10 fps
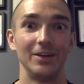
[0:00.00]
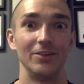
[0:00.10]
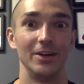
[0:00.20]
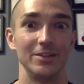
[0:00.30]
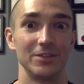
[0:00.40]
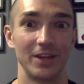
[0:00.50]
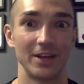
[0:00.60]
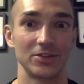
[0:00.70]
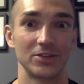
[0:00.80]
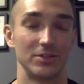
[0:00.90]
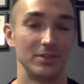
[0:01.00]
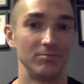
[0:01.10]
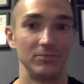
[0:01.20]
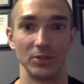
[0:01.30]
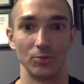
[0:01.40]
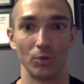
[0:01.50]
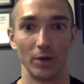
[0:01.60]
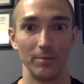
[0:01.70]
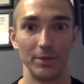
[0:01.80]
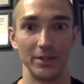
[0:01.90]
right? So that's just
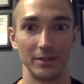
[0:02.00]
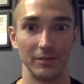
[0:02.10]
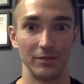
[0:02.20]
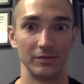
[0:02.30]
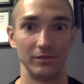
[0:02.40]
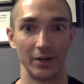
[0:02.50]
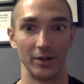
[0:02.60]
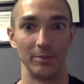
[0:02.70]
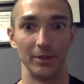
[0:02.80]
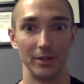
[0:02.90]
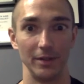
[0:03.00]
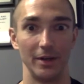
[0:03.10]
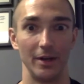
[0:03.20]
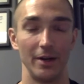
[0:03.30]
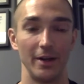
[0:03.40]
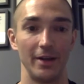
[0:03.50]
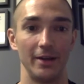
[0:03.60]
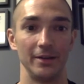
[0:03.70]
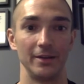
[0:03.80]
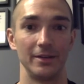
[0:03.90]
one piece of variability there.
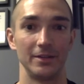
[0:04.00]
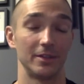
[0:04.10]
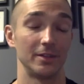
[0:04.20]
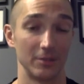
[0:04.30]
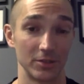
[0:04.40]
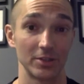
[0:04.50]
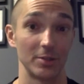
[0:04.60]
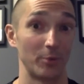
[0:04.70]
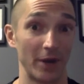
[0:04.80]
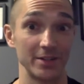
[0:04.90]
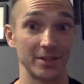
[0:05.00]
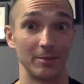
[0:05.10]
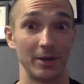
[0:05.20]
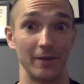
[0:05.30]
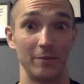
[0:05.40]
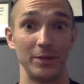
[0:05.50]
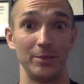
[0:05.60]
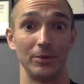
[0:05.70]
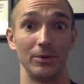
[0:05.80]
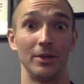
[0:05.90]
And there's a surprising amount of
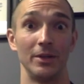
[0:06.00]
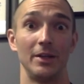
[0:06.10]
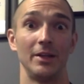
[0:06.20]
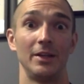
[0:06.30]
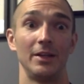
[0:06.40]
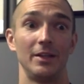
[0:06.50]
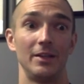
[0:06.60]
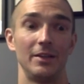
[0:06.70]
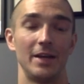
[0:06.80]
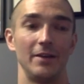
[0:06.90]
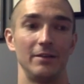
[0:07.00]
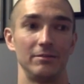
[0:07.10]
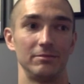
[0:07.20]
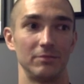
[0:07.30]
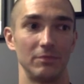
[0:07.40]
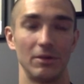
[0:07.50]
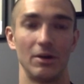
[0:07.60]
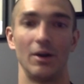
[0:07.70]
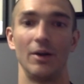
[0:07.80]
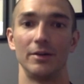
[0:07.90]
people that
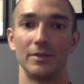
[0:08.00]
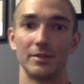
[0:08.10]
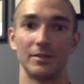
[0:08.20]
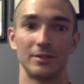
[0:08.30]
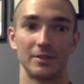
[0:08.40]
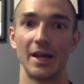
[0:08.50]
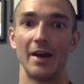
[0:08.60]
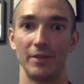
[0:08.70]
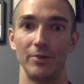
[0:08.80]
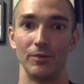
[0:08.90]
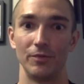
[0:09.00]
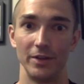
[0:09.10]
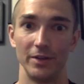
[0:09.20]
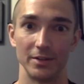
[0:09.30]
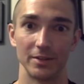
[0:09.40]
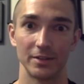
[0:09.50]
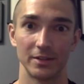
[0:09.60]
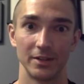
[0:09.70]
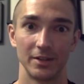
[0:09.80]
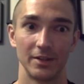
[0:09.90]
aren't savvy with fitness
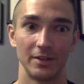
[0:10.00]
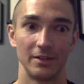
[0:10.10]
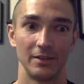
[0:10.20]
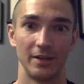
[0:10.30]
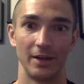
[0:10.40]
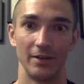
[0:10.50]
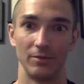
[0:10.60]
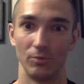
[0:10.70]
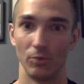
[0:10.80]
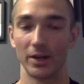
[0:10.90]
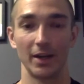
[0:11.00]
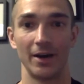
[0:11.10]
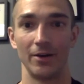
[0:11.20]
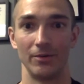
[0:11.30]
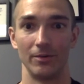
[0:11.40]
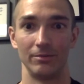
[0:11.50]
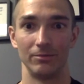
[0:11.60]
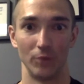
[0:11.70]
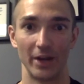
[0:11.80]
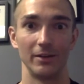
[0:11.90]
that work out
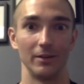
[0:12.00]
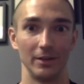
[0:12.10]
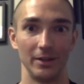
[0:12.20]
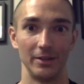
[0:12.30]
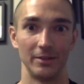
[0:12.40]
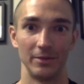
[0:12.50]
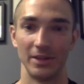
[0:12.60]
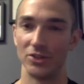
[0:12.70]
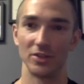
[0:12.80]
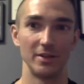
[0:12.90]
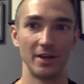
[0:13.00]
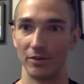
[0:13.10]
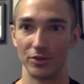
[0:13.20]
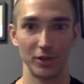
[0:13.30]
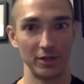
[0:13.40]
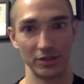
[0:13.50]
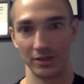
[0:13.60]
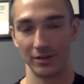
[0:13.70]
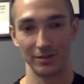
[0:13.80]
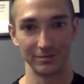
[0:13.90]
regularly and they just never change
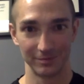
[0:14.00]
anything.